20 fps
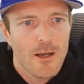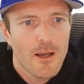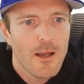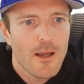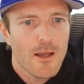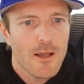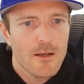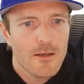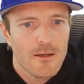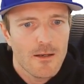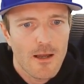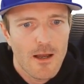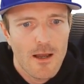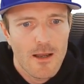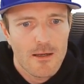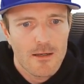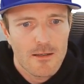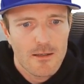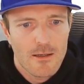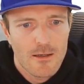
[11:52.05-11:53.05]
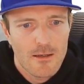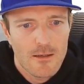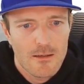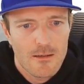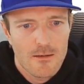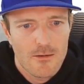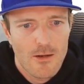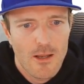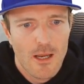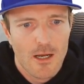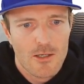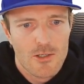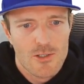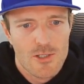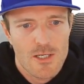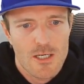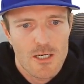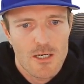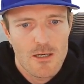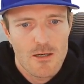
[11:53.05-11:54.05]
and I can
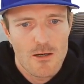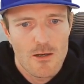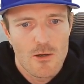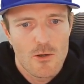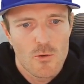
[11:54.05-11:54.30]
actually